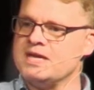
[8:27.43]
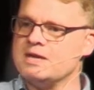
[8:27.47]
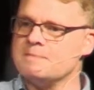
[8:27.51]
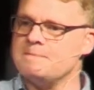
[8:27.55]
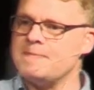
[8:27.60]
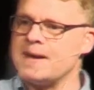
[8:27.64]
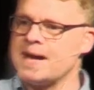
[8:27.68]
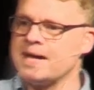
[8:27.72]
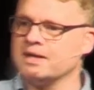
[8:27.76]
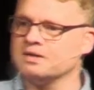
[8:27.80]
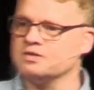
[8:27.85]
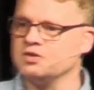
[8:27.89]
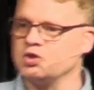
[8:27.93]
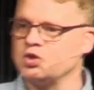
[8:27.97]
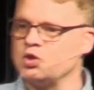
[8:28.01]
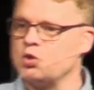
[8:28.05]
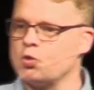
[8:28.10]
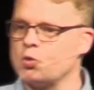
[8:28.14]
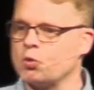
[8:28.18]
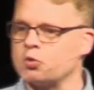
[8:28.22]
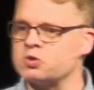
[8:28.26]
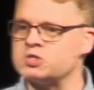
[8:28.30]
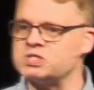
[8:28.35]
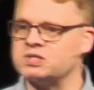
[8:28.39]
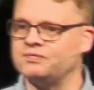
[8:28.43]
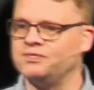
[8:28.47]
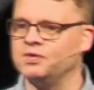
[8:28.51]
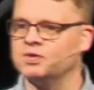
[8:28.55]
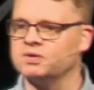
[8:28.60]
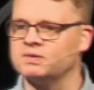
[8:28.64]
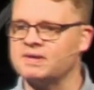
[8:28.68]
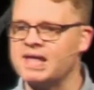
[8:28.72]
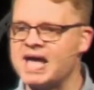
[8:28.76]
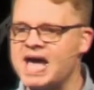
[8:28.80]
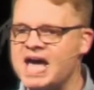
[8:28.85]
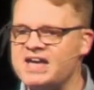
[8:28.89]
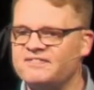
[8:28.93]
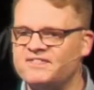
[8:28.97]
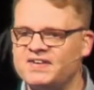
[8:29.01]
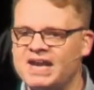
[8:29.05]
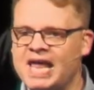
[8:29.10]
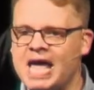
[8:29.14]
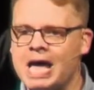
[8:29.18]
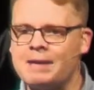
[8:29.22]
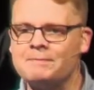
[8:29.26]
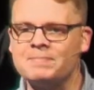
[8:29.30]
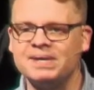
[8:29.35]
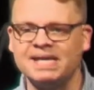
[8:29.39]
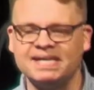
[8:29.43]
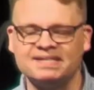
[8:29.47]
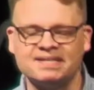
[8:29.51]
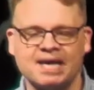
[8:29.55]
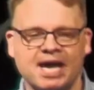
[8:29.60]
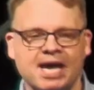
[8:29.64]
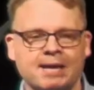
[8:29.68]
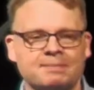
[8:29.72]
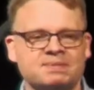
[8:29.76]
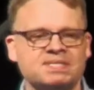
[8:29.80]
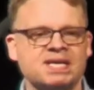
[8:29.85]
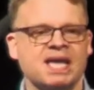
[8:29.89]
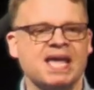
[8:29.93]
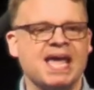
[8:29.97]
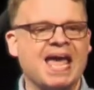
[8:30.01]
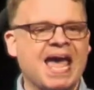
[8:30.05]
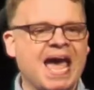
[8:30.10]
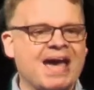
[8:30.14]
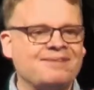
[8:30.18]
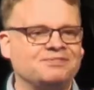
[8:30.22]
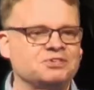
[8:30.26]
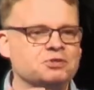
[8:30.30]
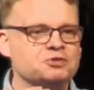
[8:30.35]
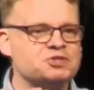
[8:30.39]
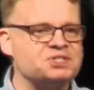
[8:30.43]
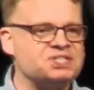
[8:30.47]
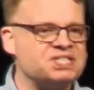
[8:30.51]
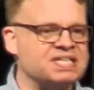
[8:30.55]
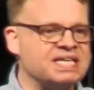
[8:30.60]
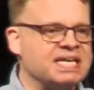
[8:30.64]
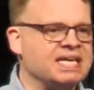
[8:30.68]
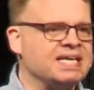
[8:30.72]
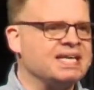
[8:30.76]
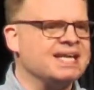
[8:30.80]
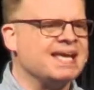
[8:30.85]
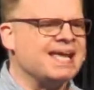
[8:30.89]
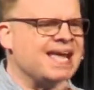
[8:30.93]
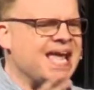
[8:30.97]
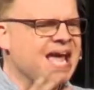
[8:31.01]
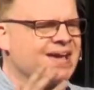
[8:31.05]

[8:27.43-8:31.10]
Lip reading: about the course of your life and how many times have you seen,